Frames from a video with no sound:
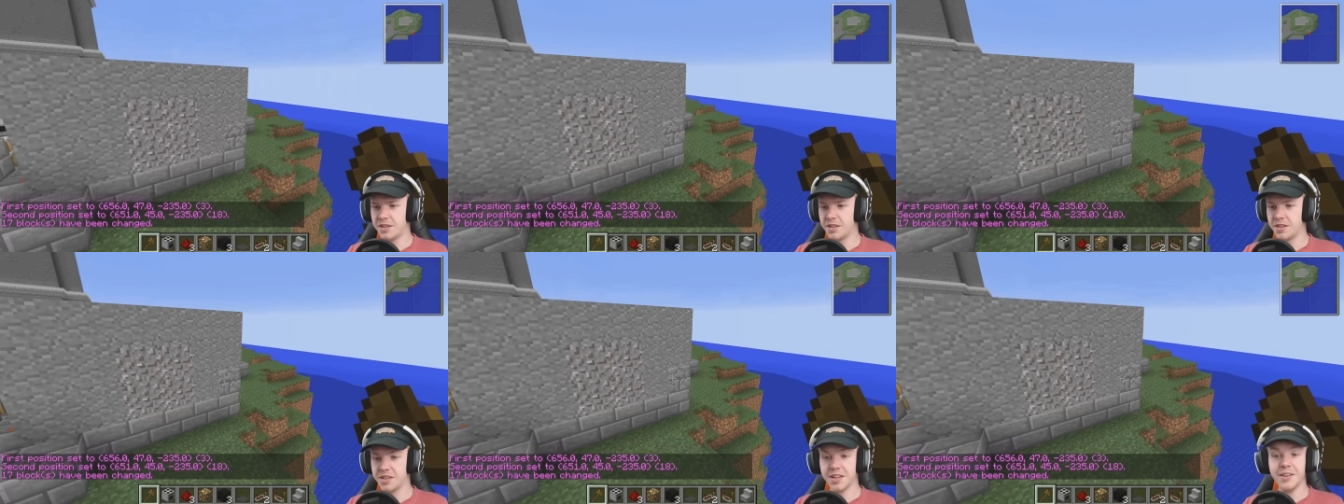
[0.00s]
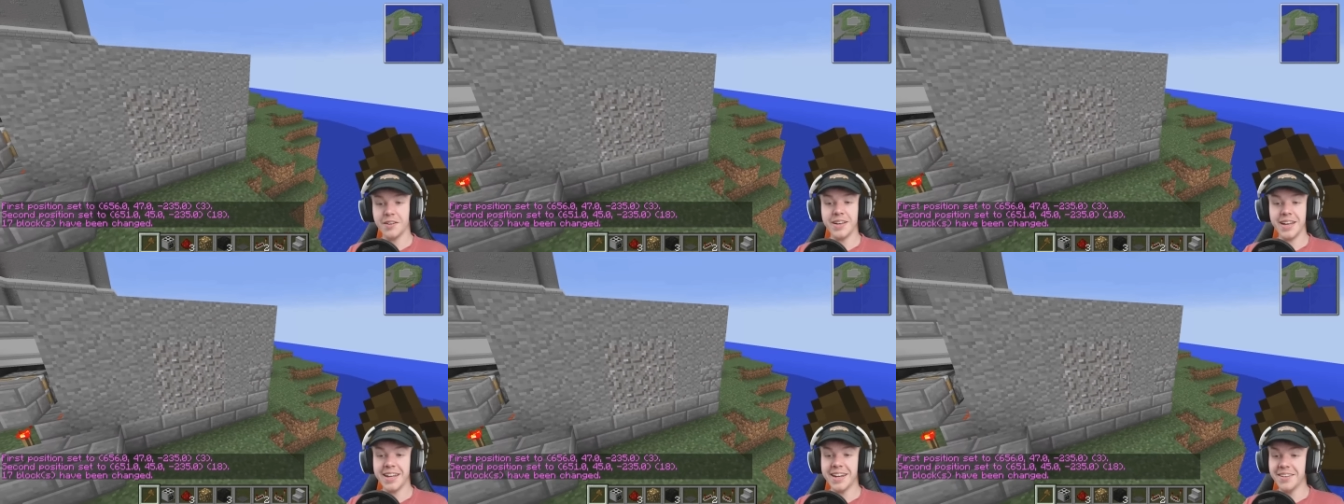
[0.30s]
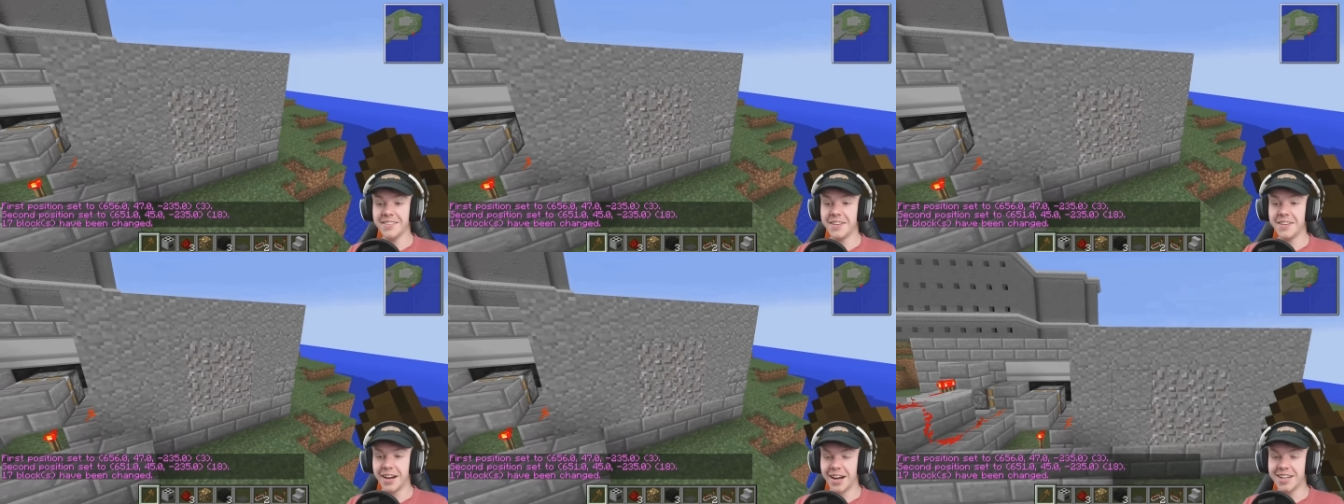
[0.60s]
Oh, yeah,
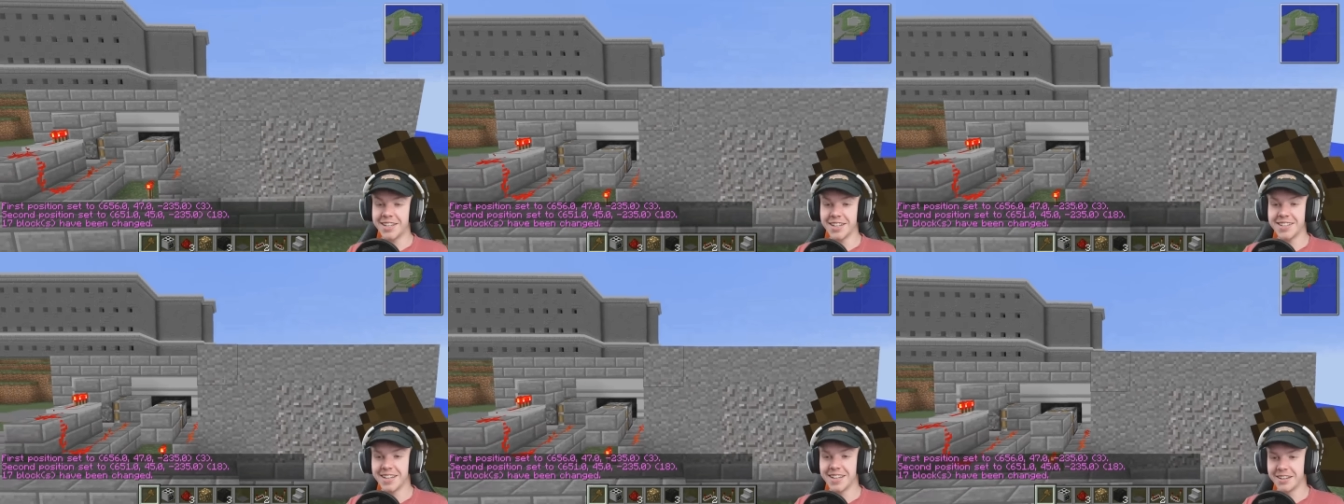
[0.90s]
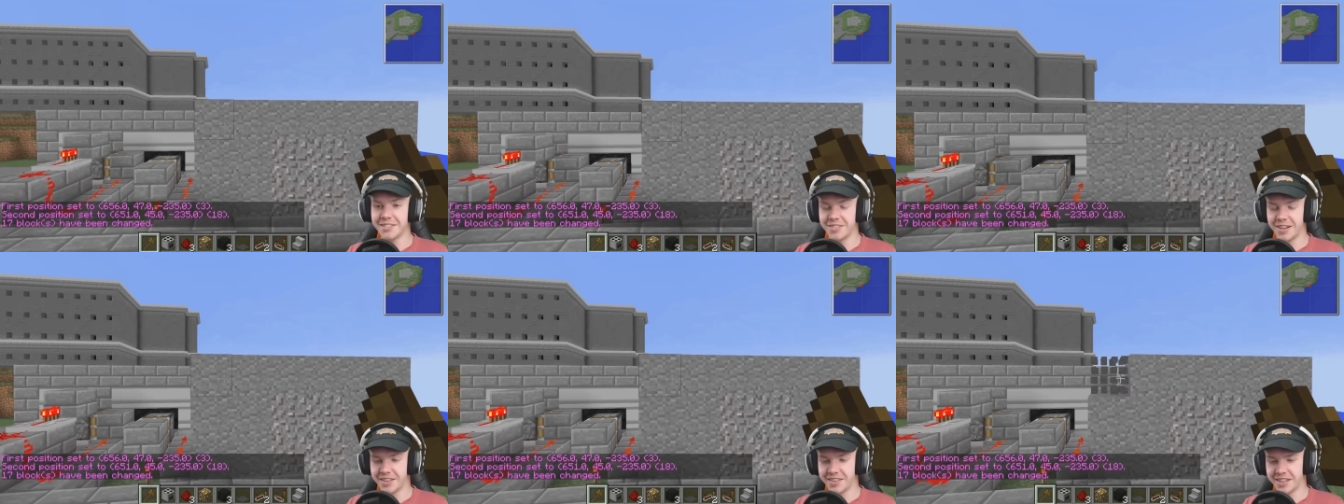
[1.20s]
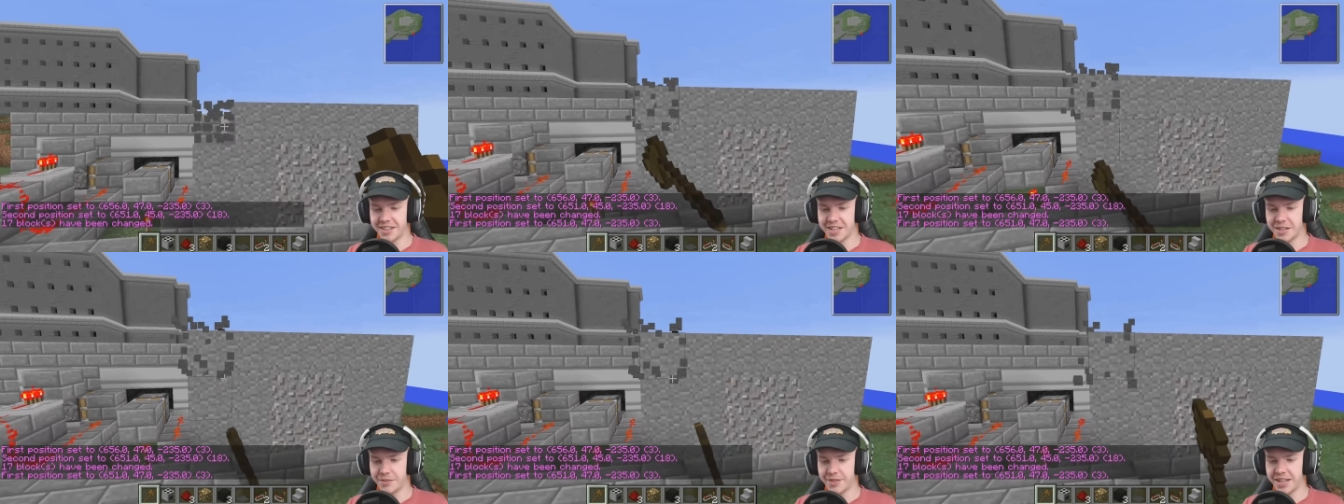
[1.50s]
no, I did get it right. The
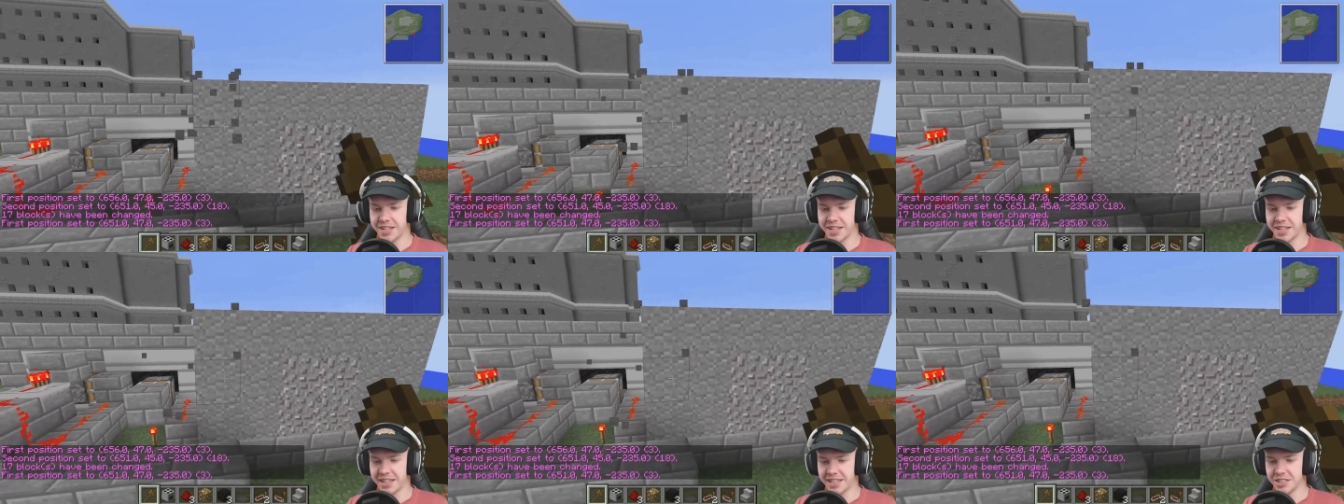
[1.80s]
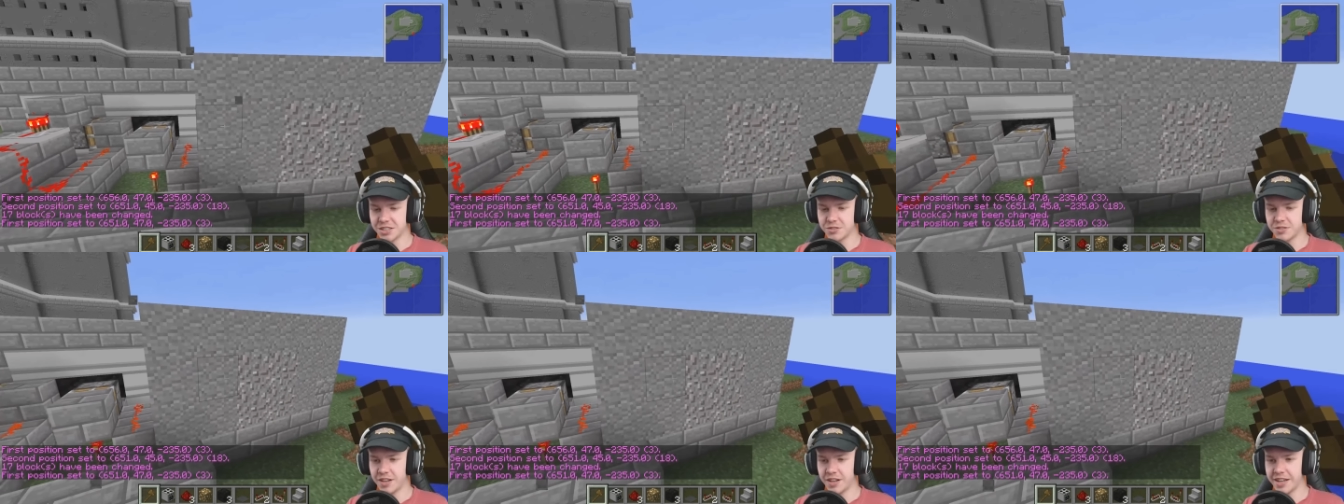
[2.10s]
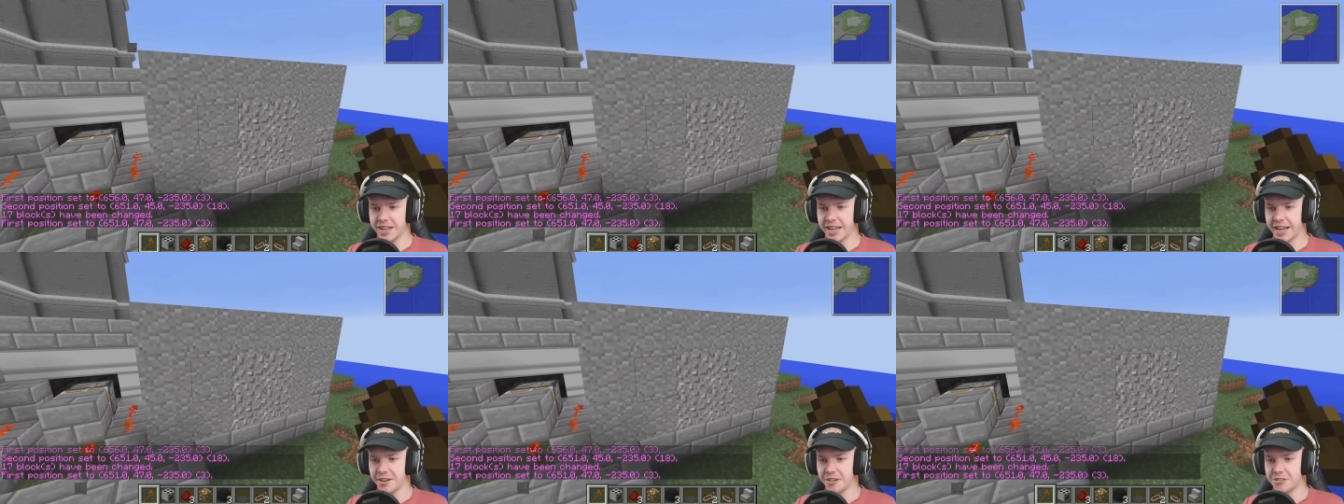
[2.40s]
command is
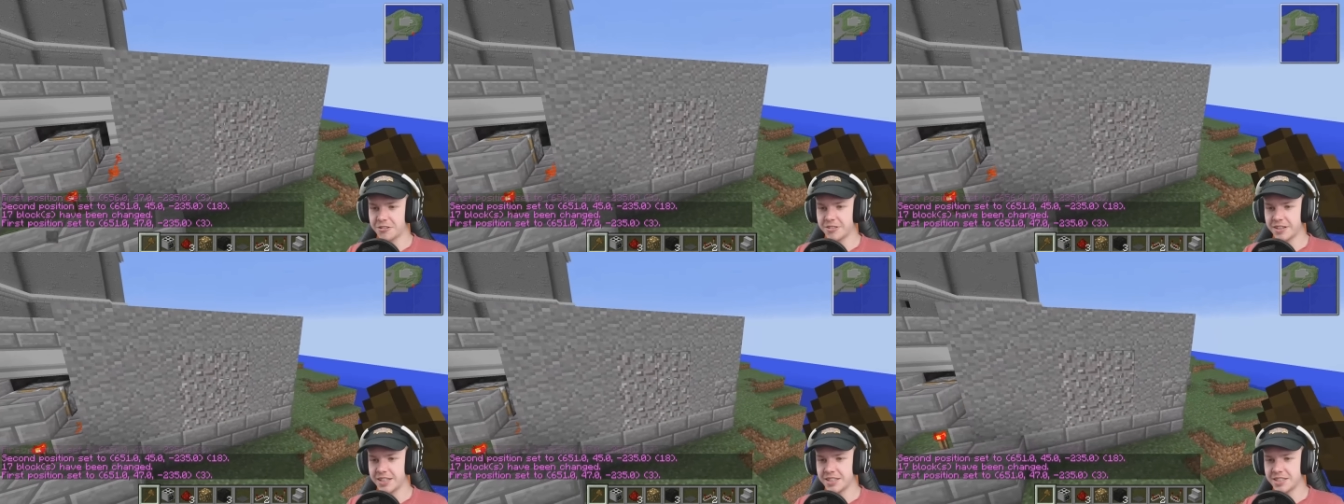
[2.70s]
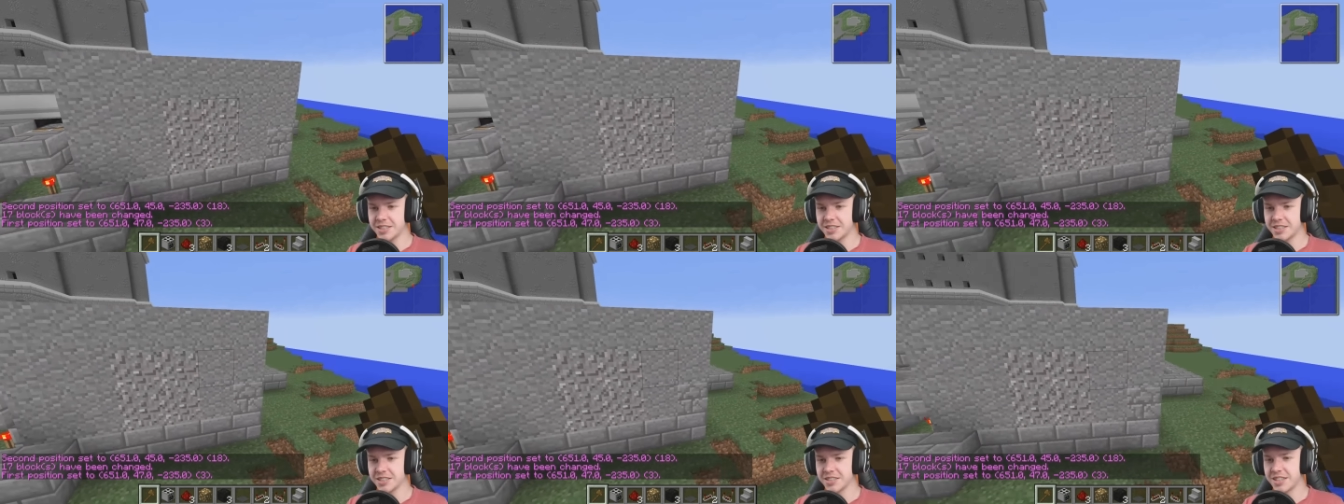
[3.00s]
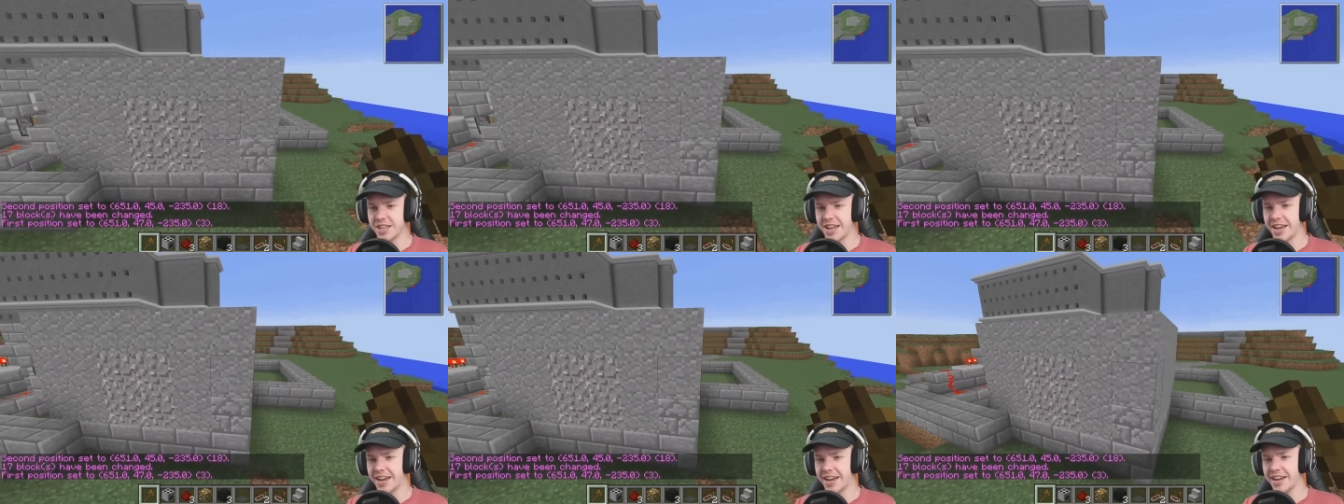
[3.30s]
right. How crazy is
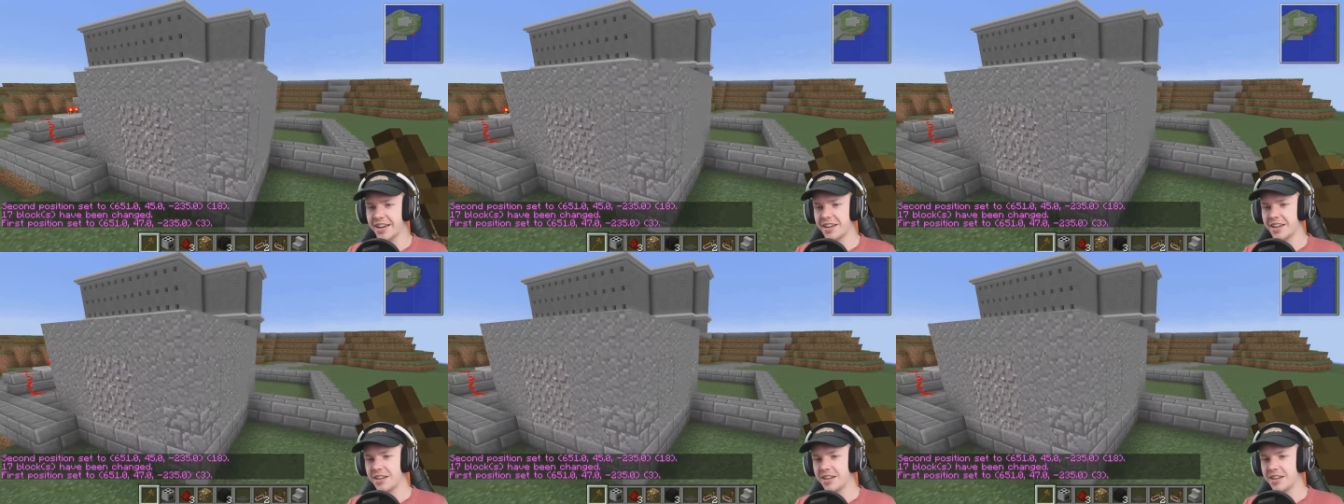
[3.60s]
that?